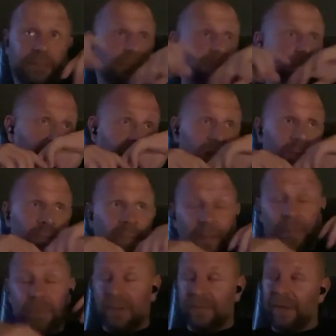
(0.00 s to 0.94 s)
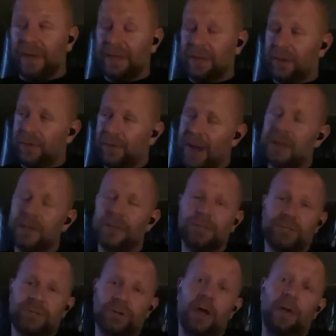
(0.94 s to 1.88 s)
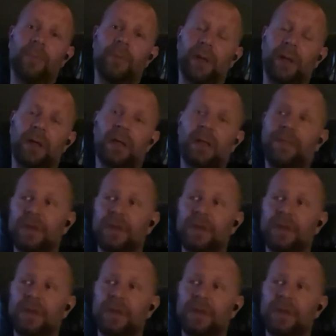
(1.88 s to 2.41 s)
some people have had horrendous trauma,